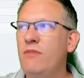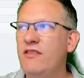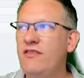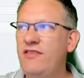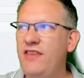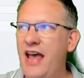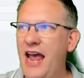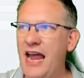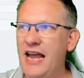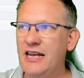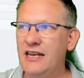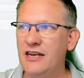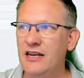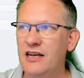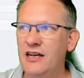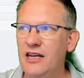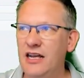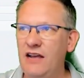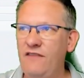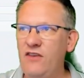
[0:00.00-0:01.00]
But
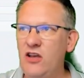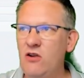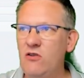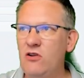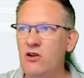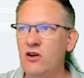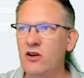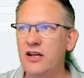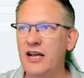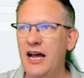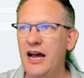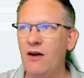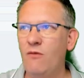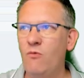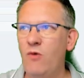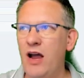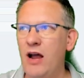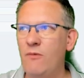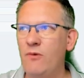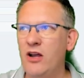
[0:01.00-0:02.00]
then if you look at
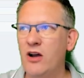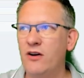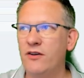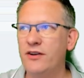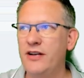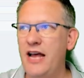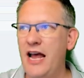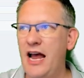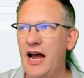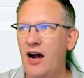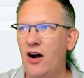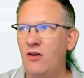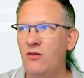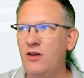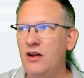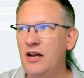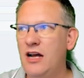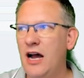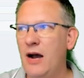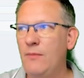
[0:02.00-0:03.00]
where we are
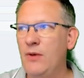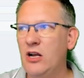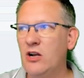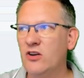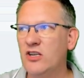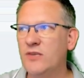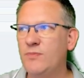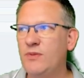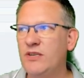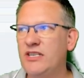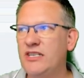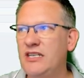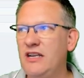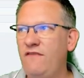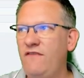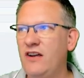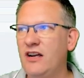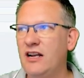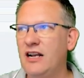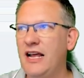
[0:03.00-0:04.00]
now, and we look
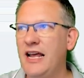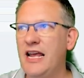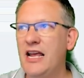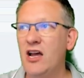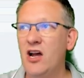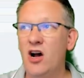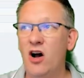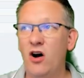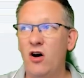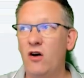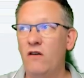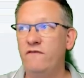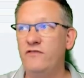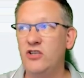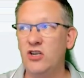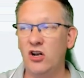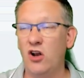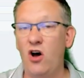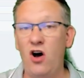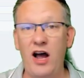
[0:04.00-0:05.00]
specifically of
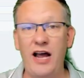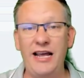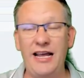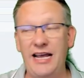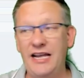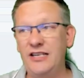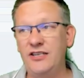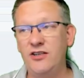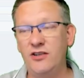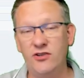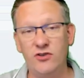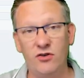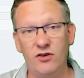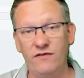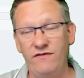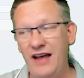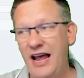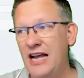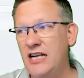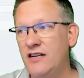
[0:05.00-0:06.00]
July into sort
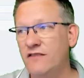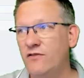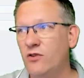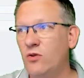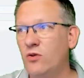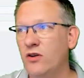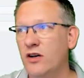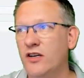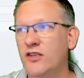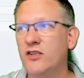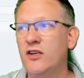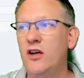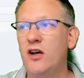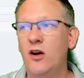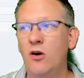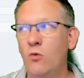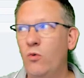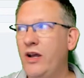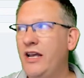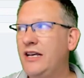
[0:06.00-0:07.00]
of end of August,
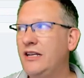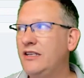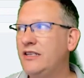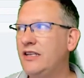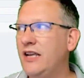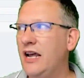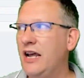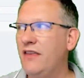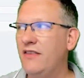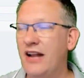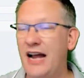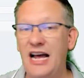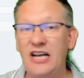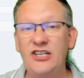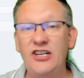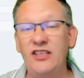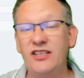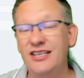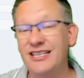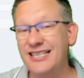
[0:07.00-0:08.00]
we can see that
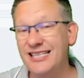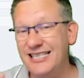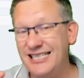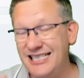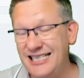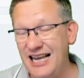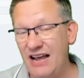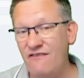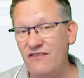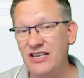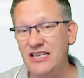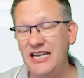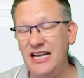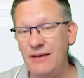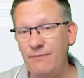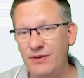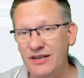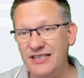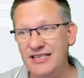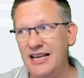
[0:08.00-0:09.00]
actually there's a
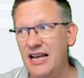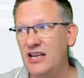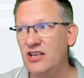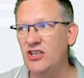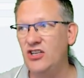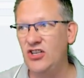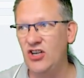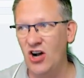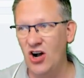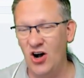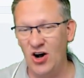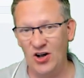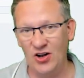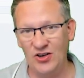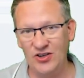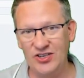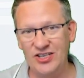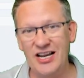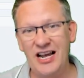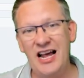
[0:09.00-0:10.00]
70%
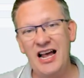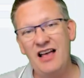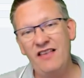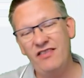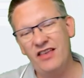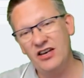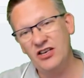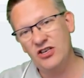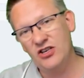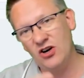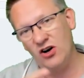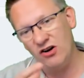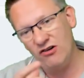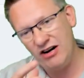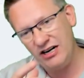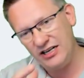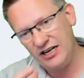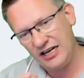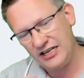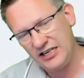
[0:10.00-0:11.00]
chance that dollar
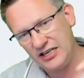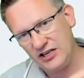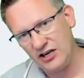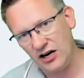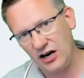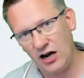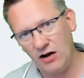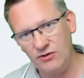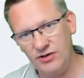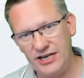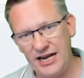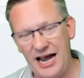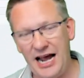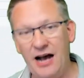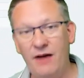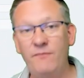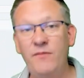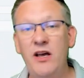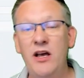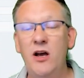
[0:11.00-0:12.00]
index is going to go
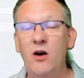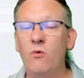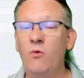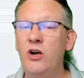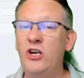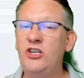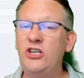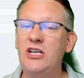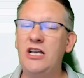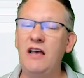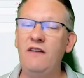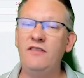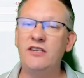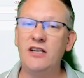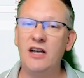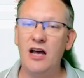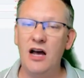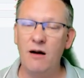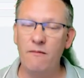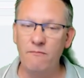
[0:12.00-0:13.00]
down, which
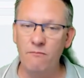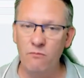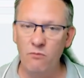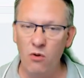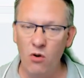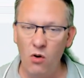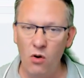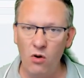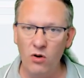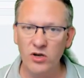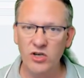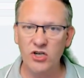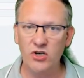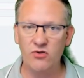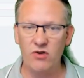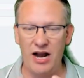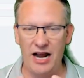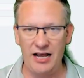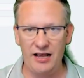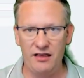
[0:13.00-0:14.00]
gives more
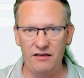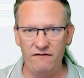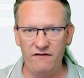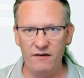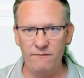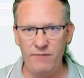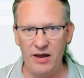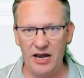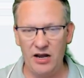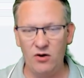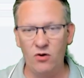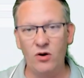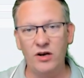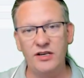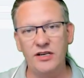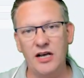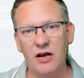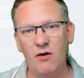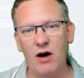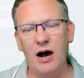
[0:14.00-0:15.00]
strength for
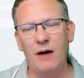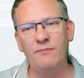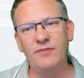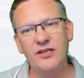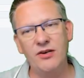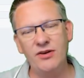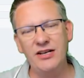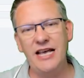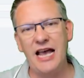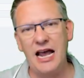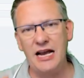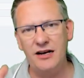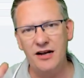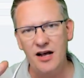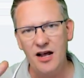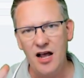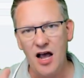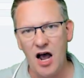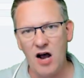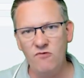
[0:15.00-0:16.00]
Bitcoin to go up. So again,
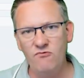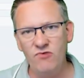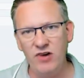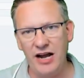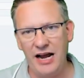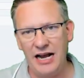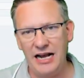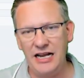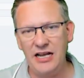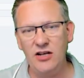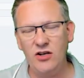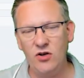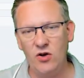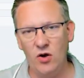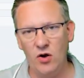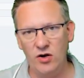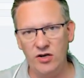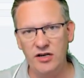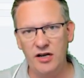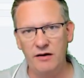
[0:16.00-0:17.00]
a really
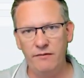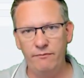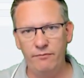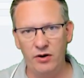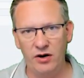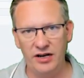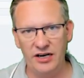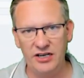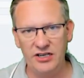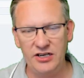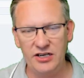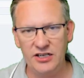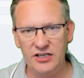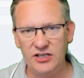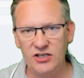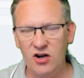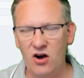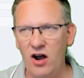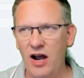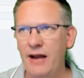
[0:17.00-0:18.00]
good bullish
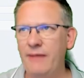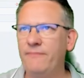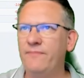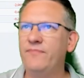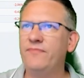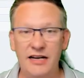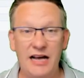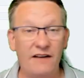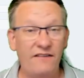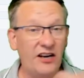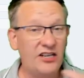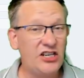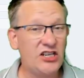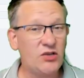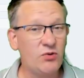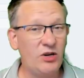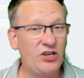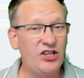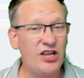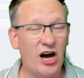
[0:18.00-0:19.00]
sign. Now, if I
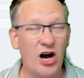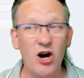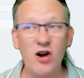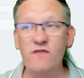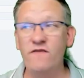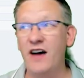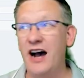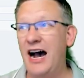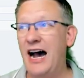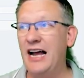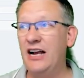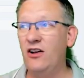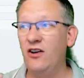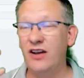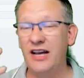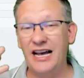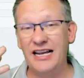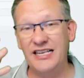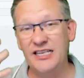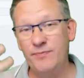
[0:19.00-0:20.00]
just switch that over and
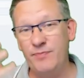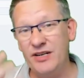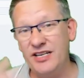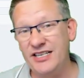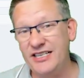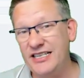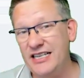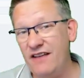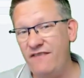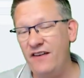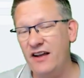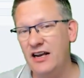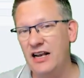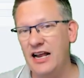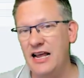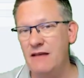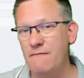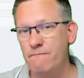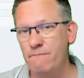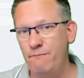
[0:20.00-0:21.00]
look at
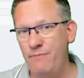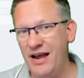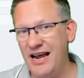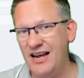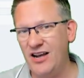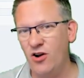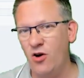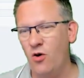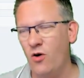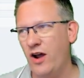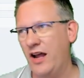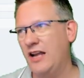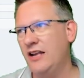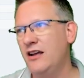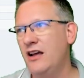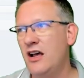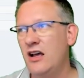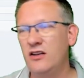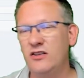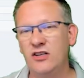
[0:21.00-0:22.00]
specifically
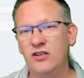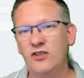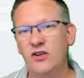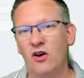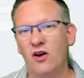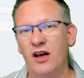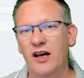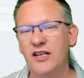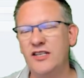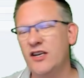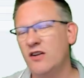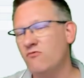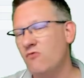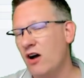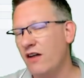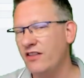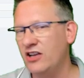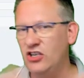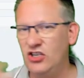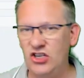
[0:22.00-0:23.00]
Bitcoin to dollar, so
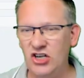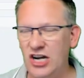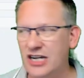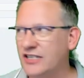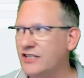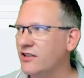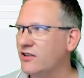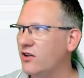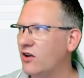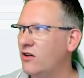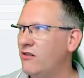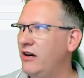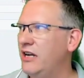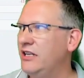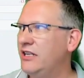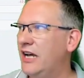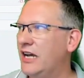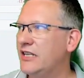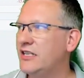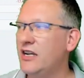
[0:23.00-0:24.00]
rather than just the dollar
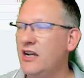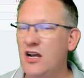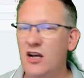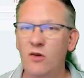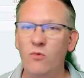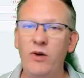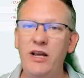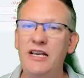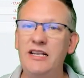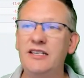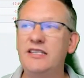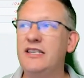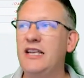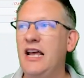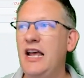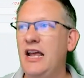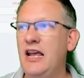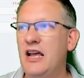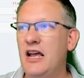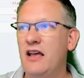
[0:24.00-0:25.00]
index, we can
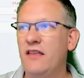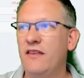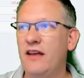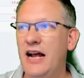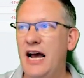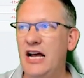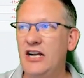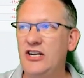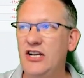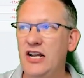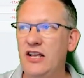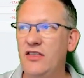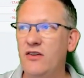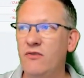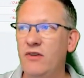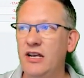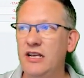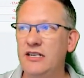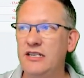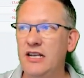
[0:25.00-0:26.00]
see that actually
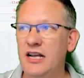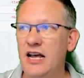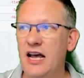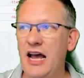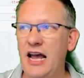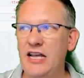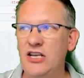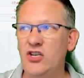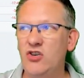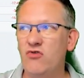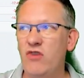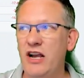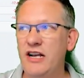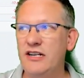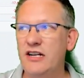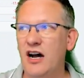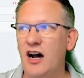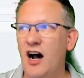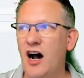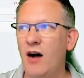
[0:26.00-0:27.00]
there is a
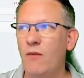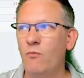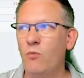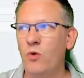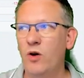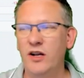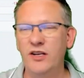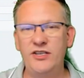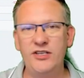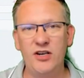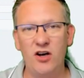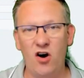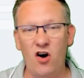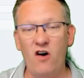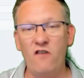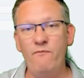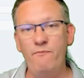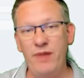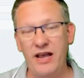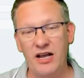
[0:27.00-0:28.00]
trend upwards
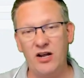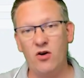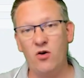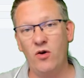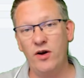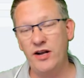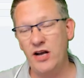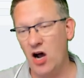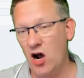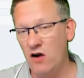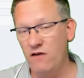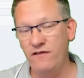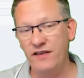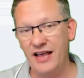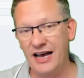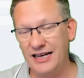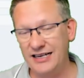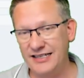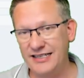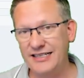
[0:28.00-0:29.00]
of Bitcoin over
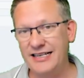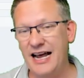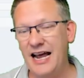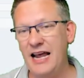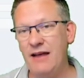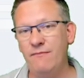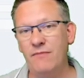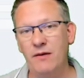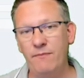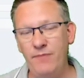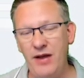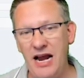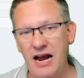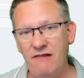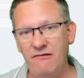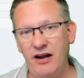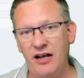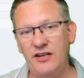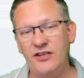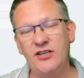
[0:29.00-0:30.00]
that same
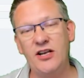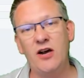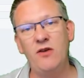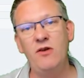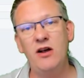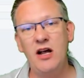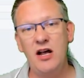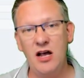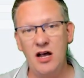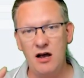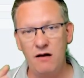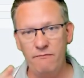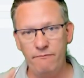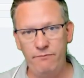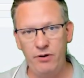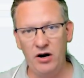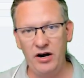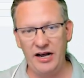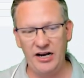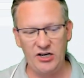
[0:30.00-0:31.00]
period. So
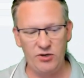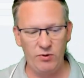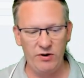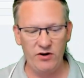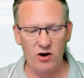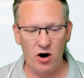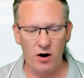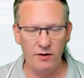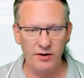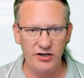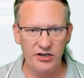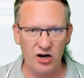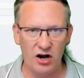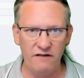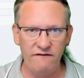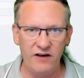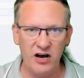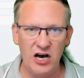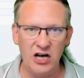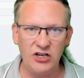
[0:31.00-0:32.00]
bullish, we've got
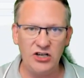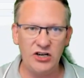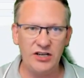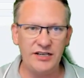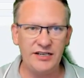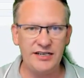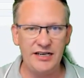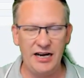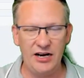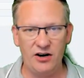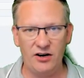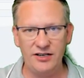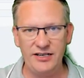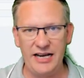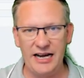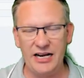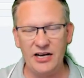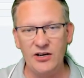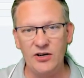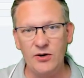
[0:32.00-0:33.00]
divergence in our
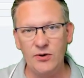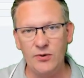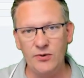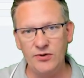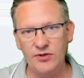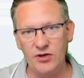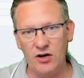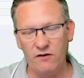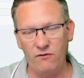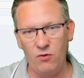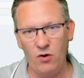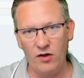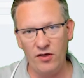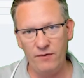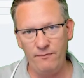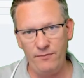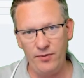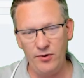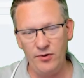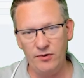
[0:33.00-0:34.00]
technicals of what
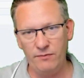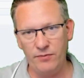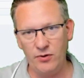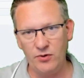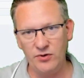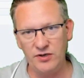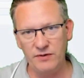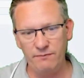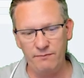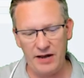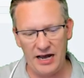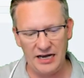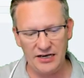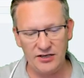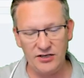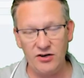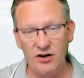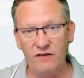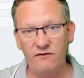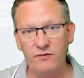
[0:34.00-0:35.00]
the bulls and bears
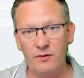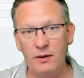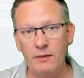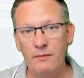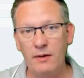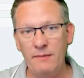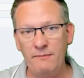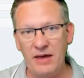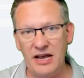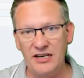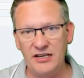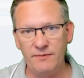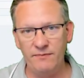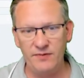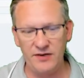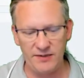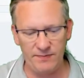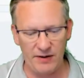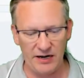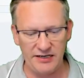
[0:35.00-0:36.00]
are doing from a
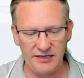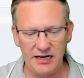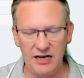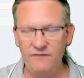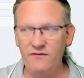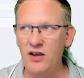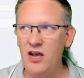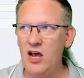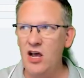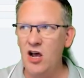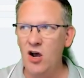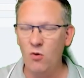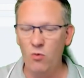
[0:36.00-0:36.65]
momentum perspective.